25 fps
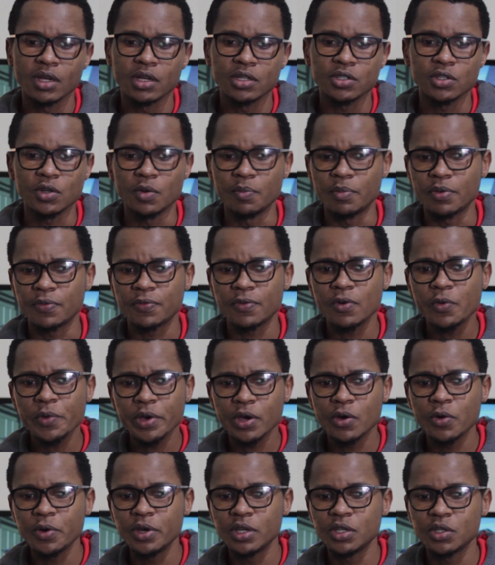So before
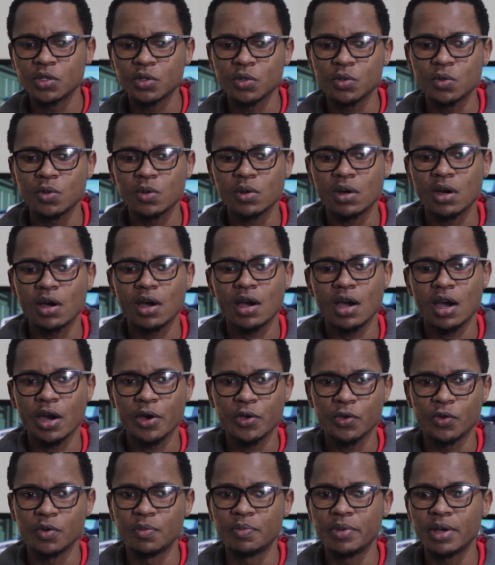we go into
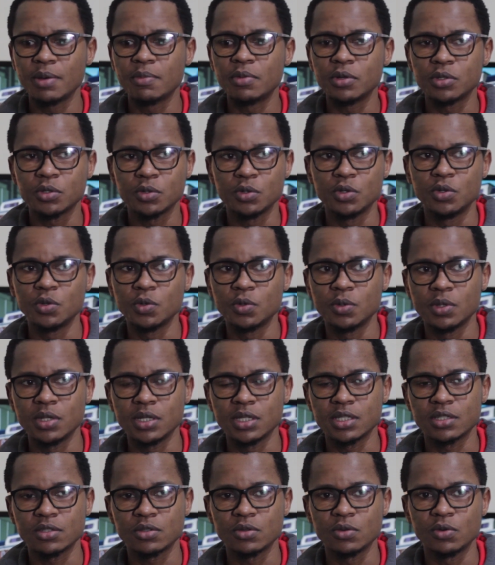how you'll be able to do
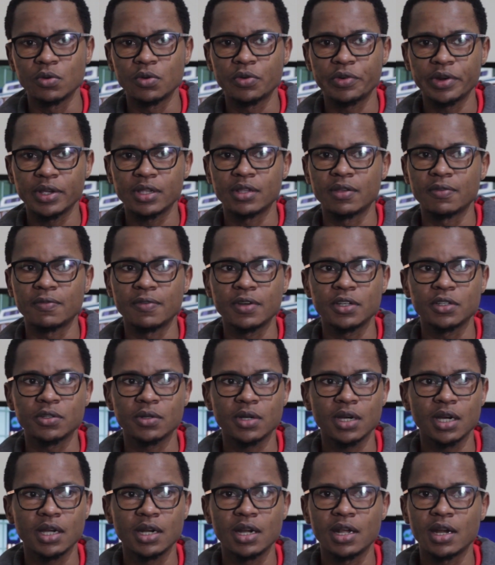this to create a
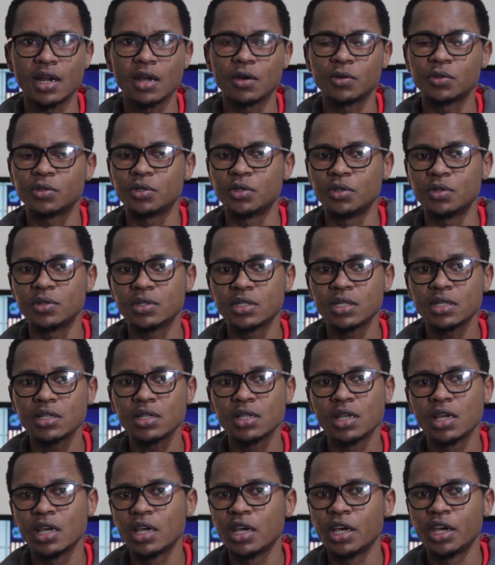virtual card and how to use it,
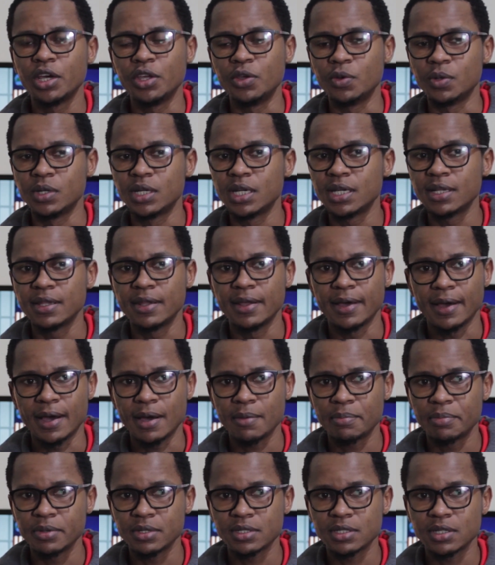you'll need the
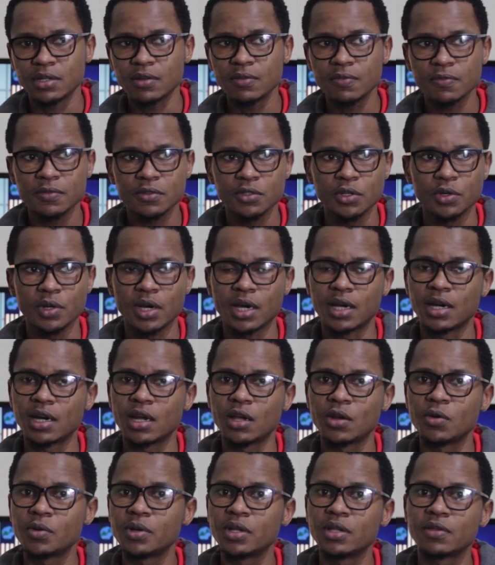app itself, so you can
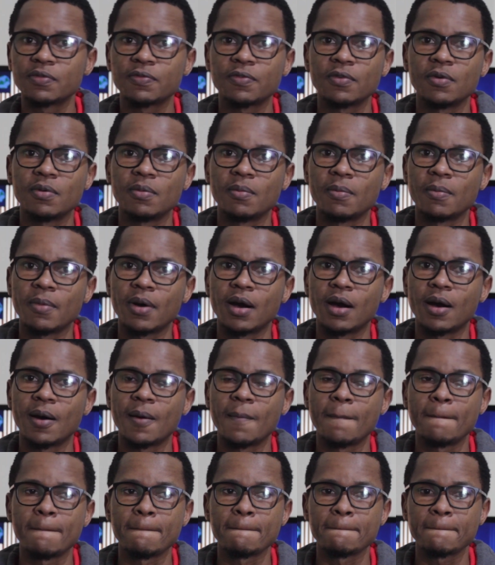download it from
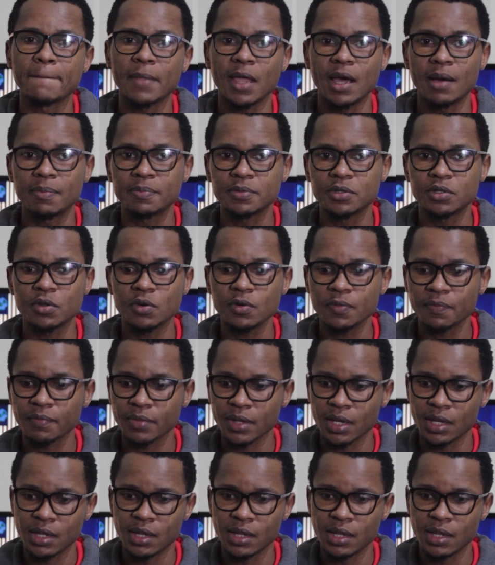App Store.